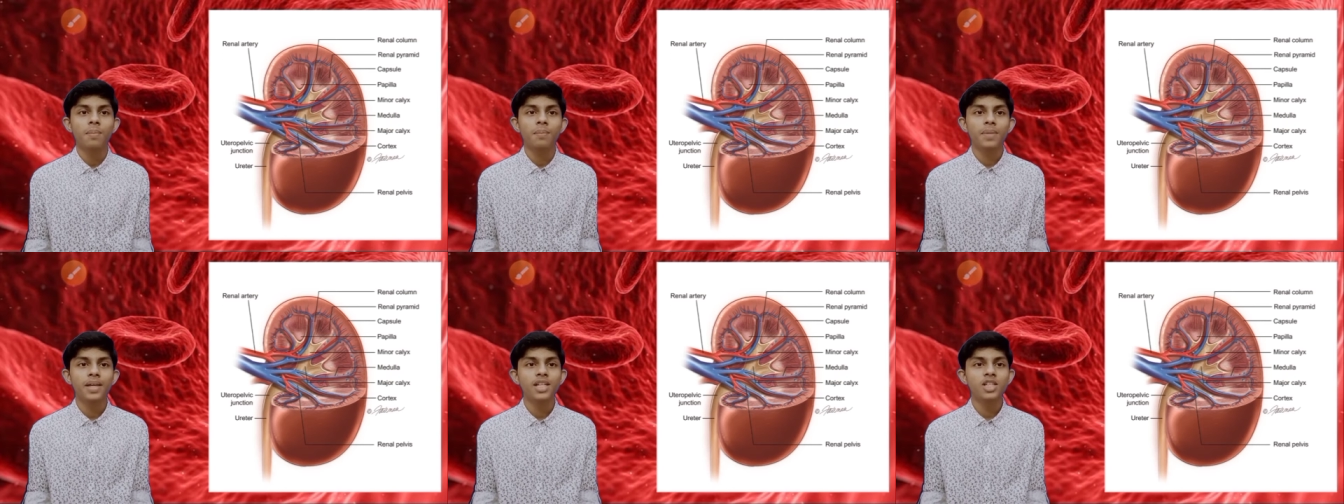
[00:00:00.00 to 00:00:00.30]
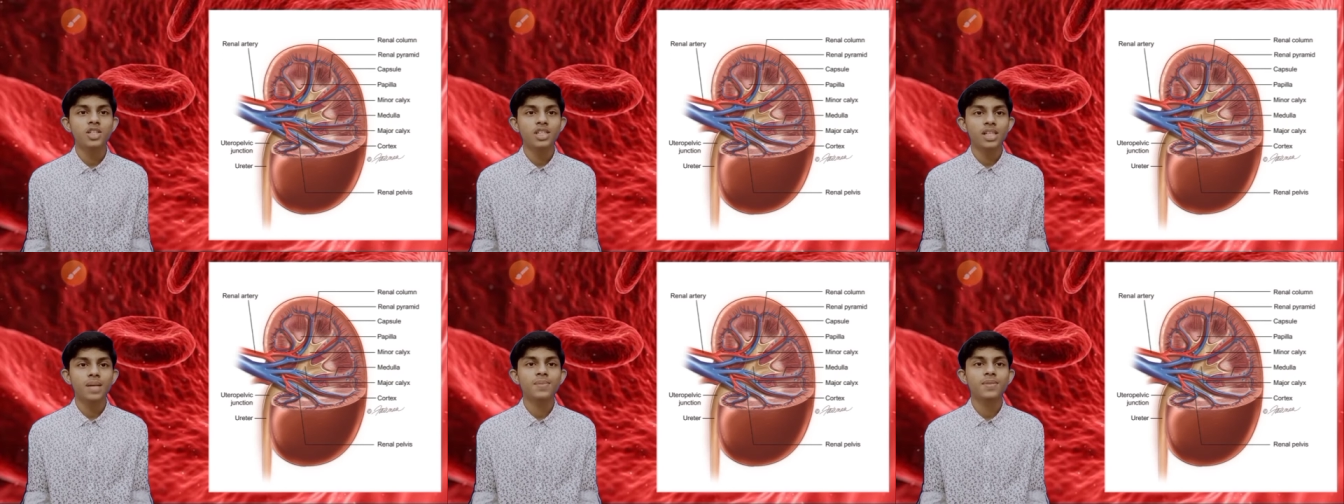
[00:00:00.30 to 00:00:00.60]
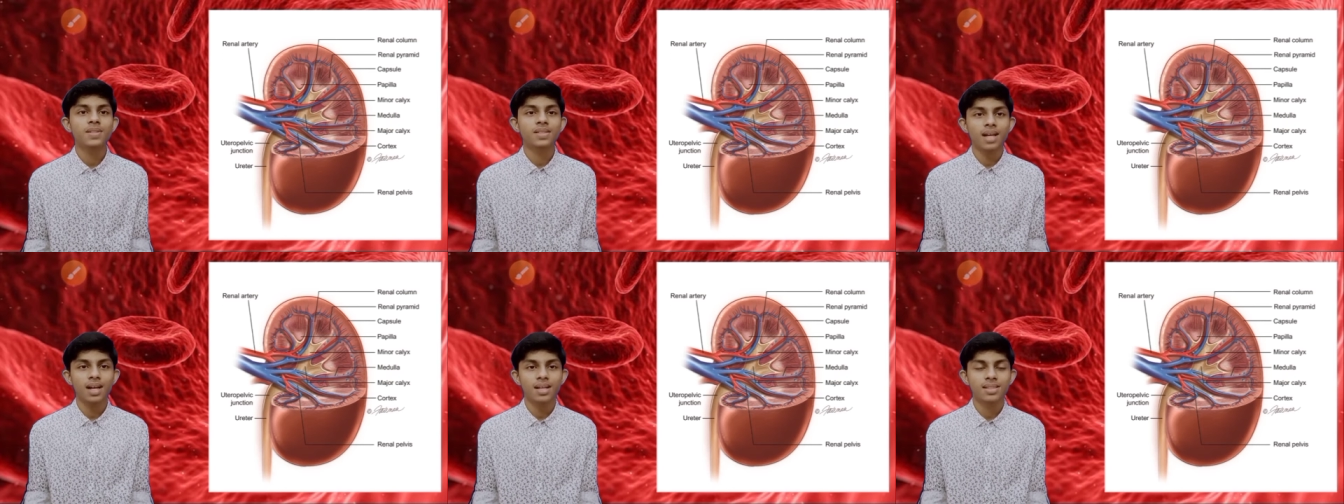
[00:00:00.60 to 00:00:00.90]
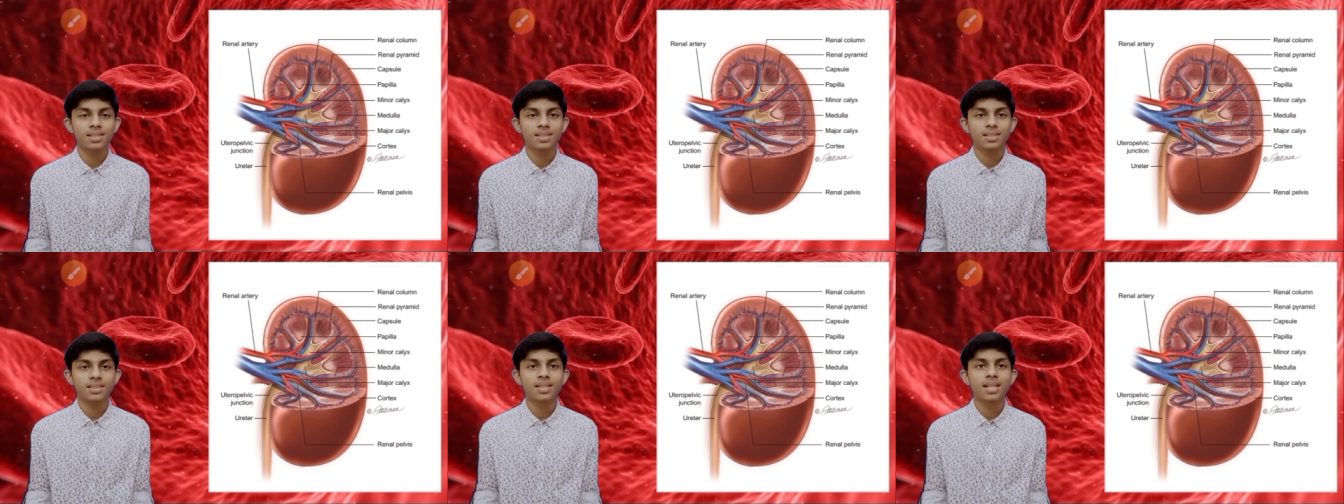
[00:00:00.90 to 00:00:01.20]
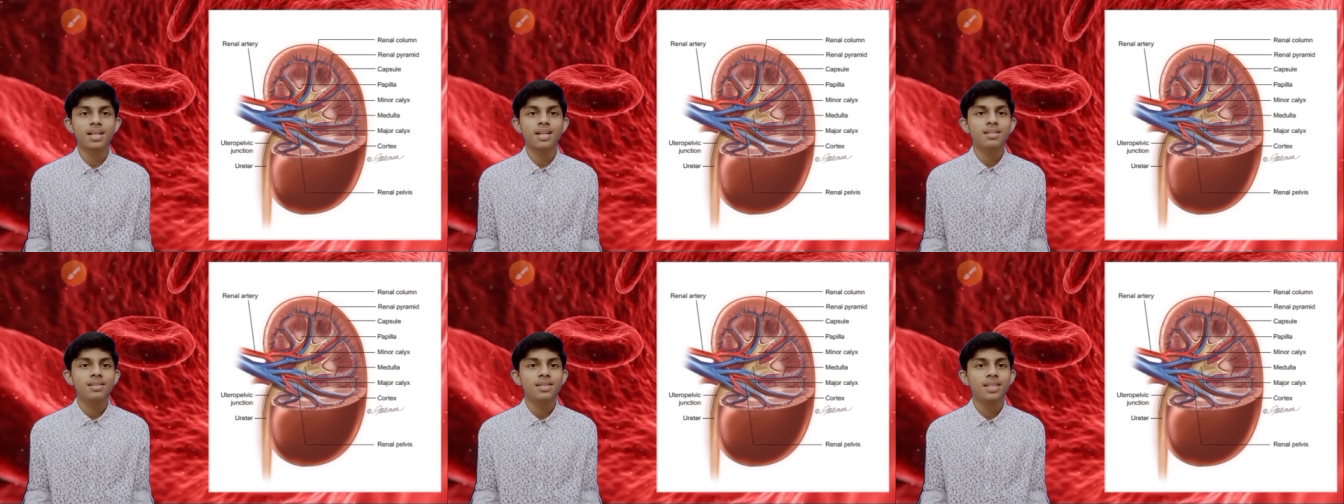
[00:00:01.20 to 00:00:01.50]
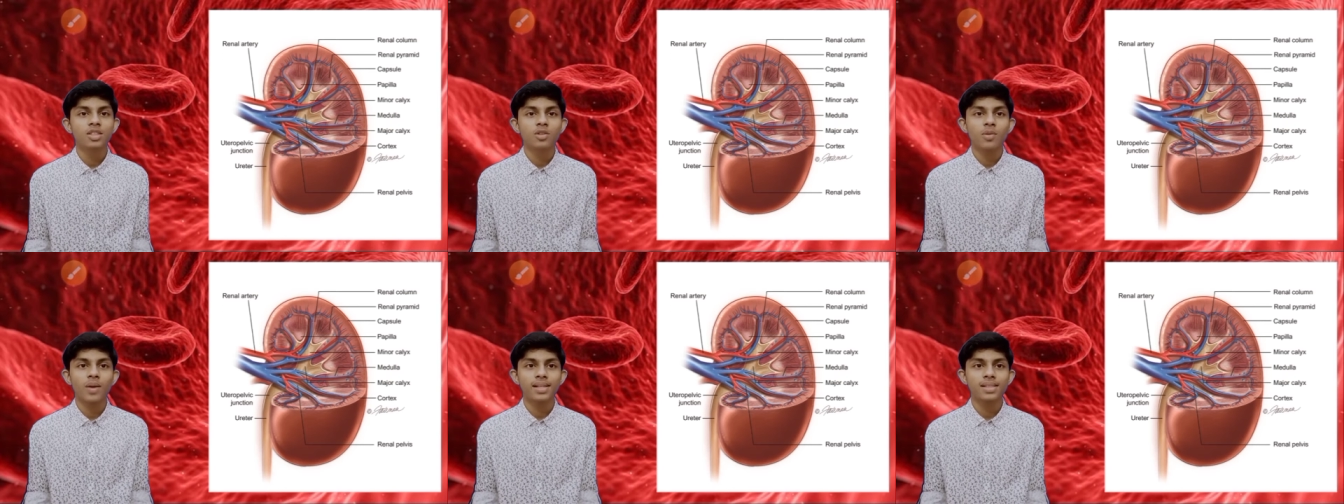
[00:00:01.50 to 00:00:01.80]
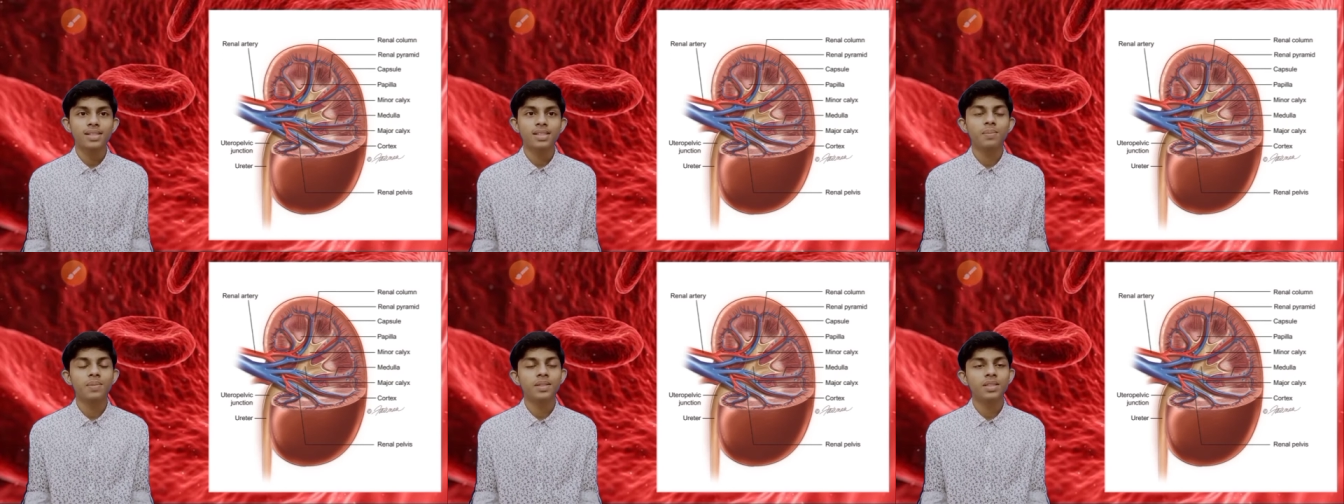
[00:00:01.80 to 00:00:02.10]
bean-shaped structures
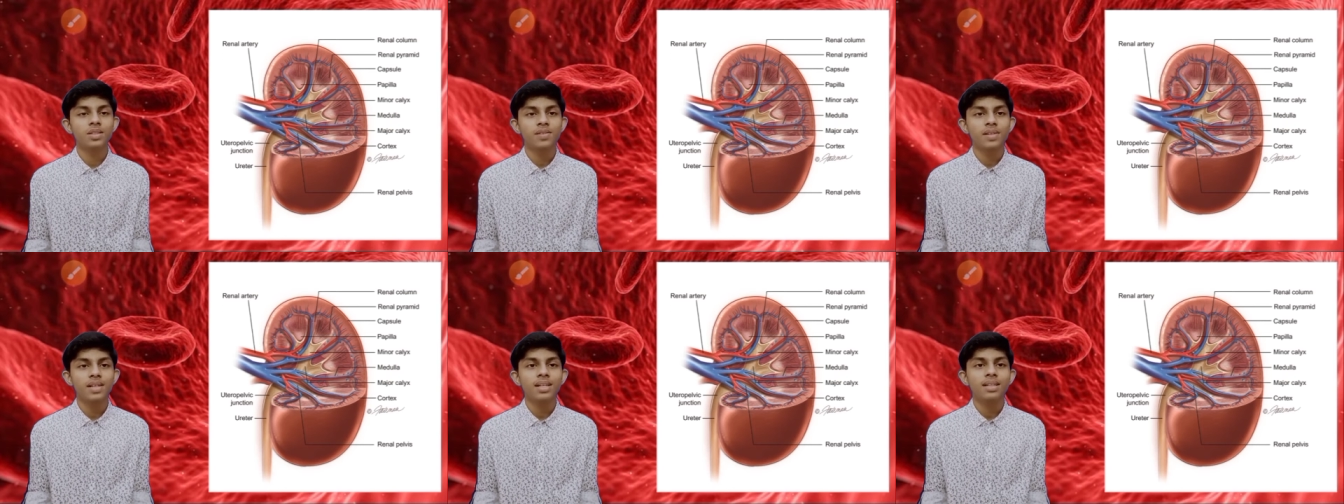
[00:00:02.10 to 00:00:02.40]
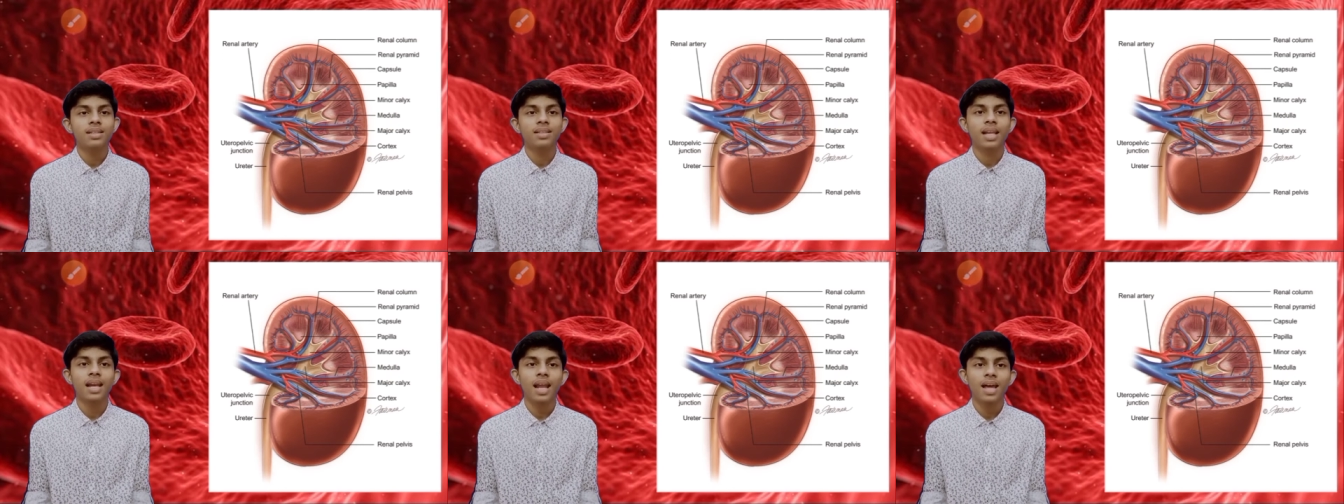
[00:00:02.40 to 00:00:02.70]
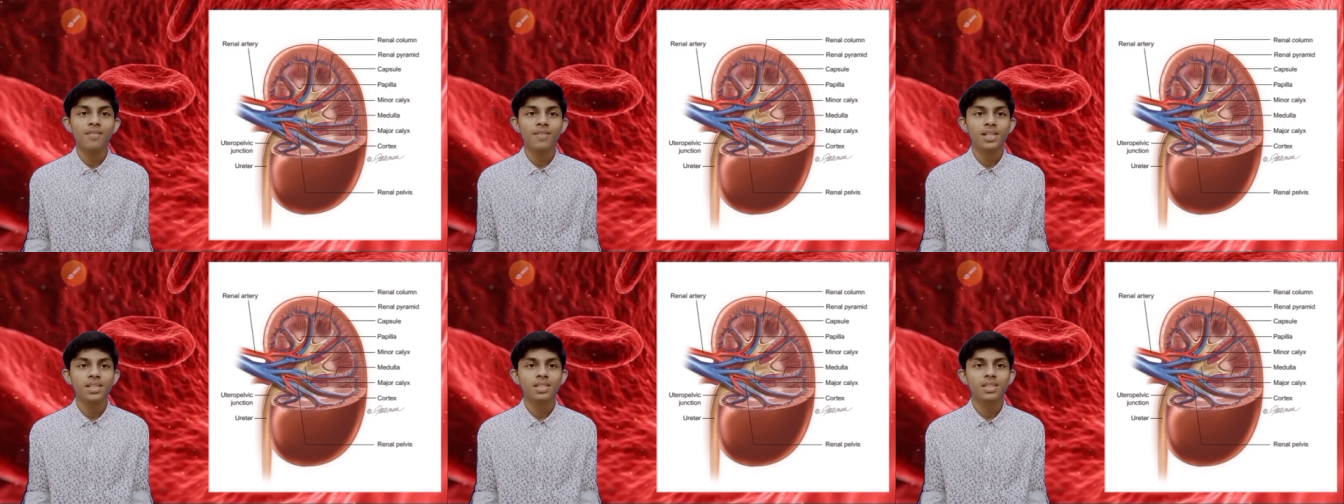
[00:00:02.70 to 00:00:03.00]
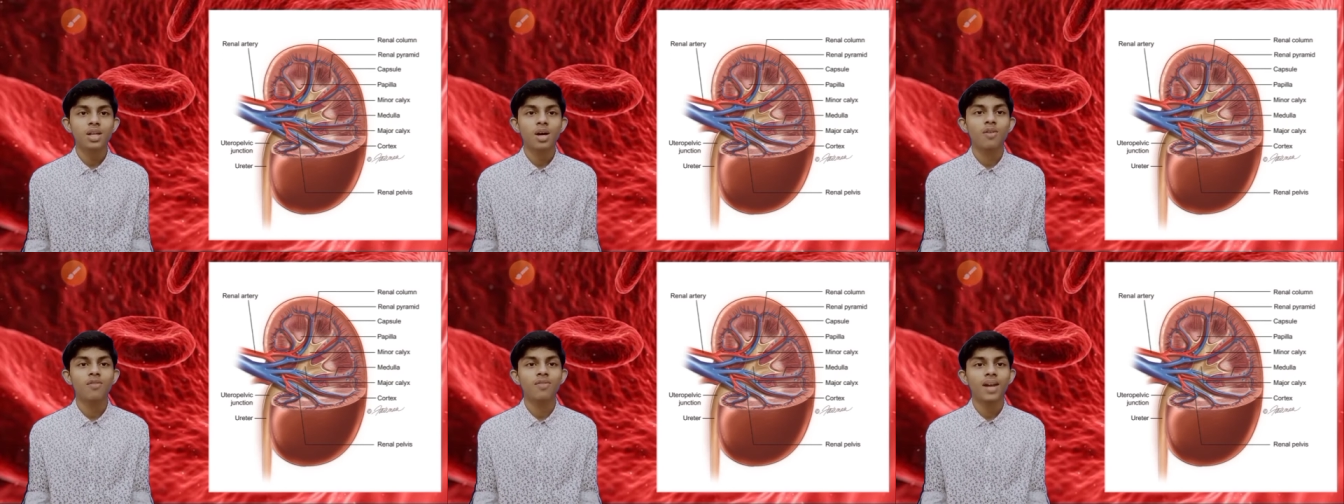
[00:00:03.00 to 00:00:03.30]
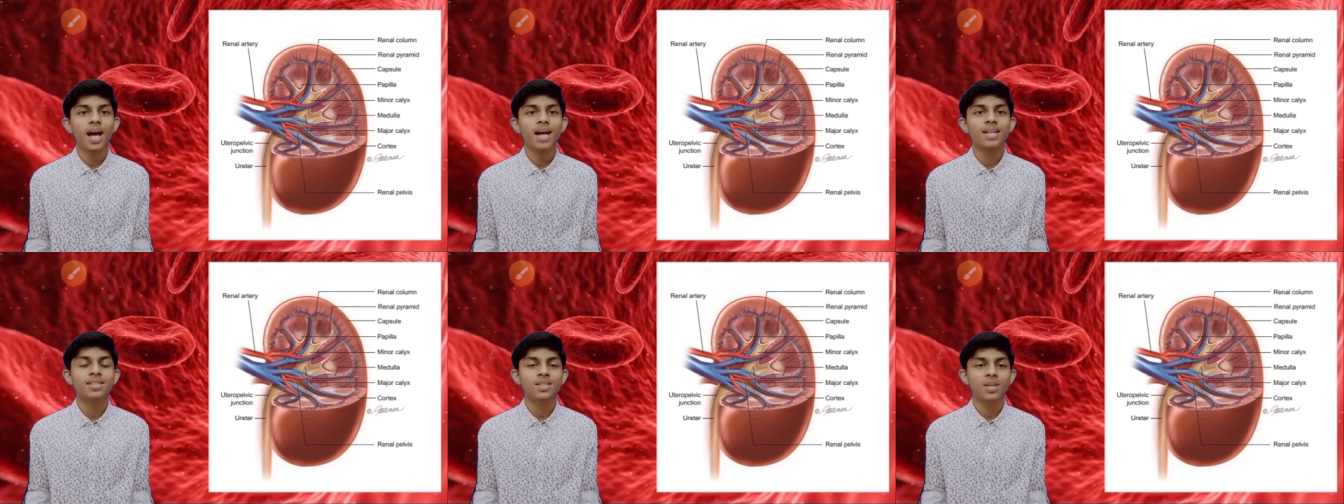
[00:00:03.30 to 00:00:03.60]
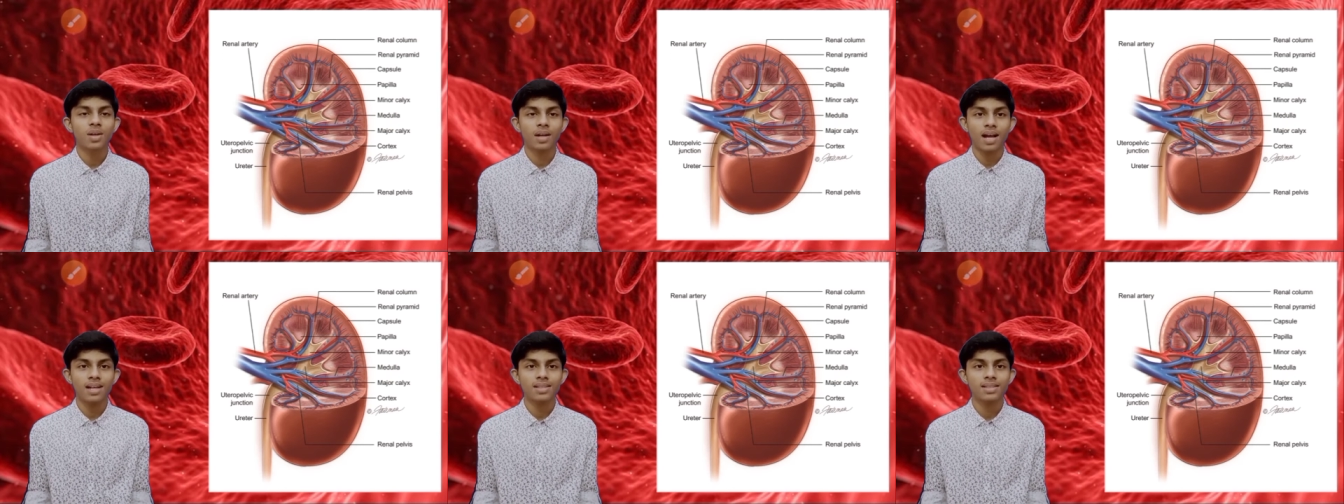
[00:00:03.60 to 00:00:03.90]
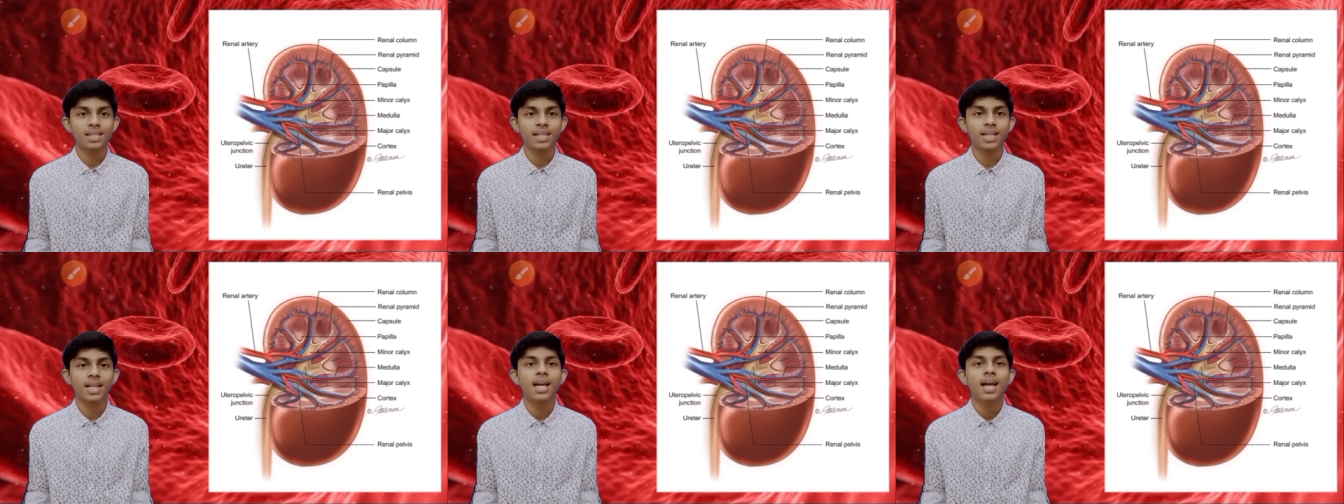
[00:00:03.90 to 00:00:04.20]
situated between the levels of last
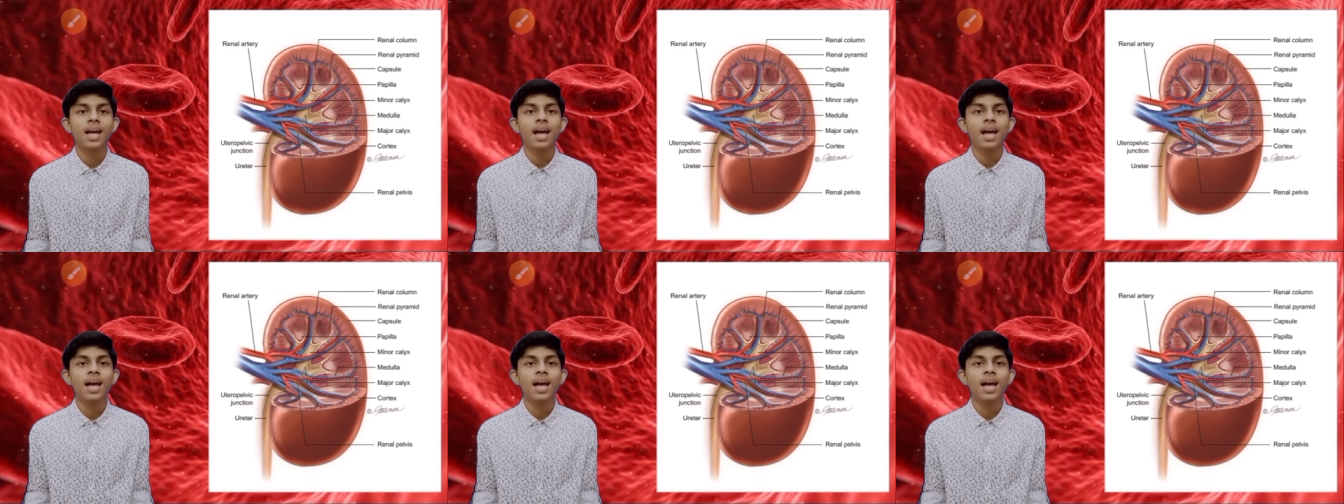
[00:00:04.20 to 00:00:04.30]
thoracic